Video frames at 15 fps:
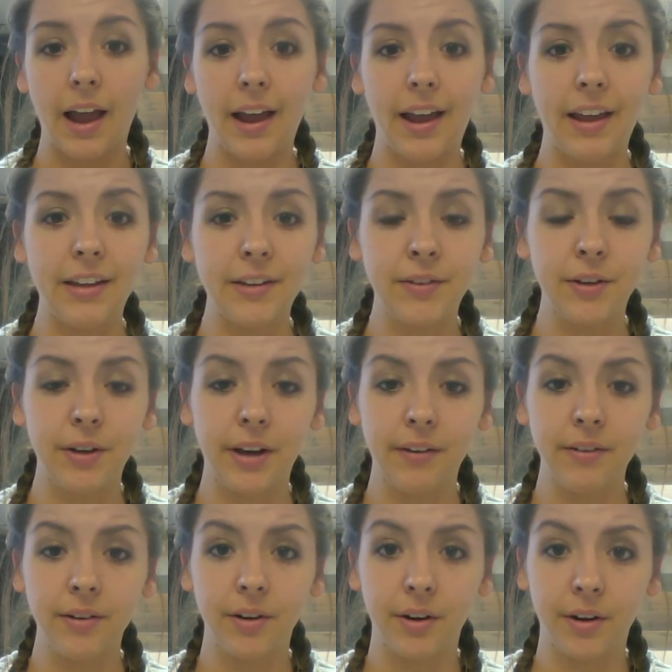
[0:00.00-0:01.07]
if you
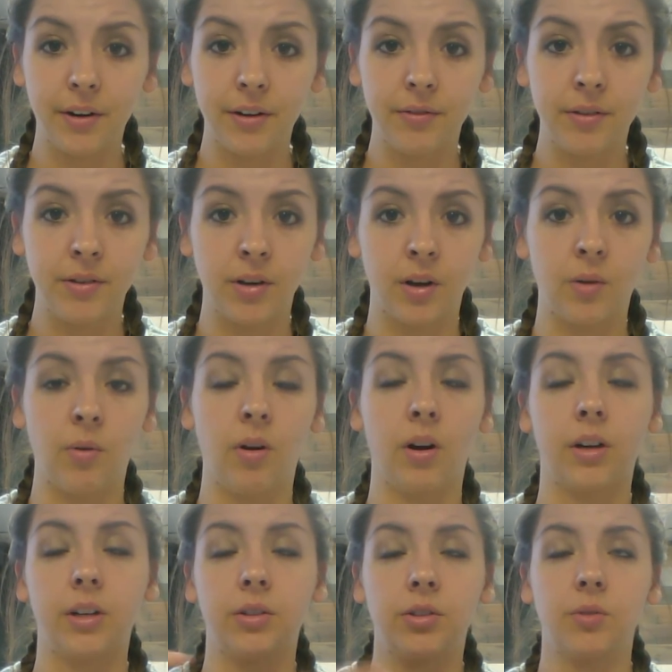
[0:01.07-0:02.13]
haven't heard of the duck walk,
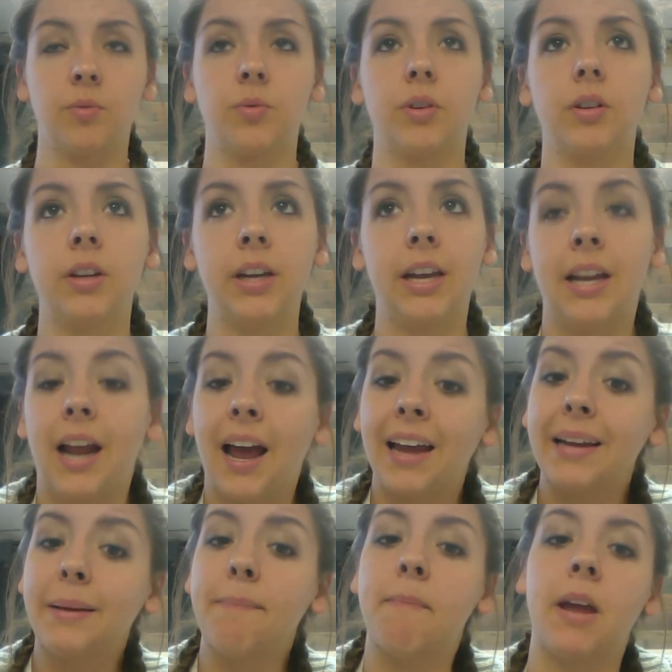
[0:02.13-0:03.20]
you should really, and I
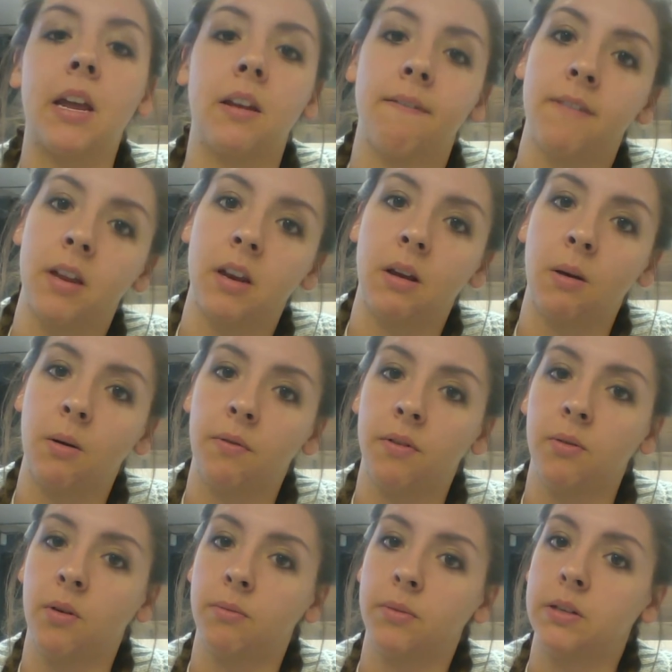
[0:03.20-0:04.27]
can make a video if you
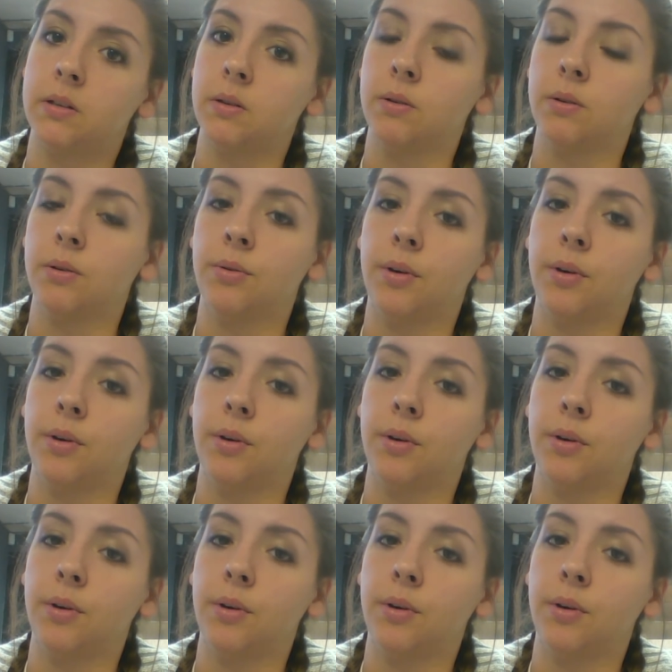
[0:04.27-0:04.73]
want me to,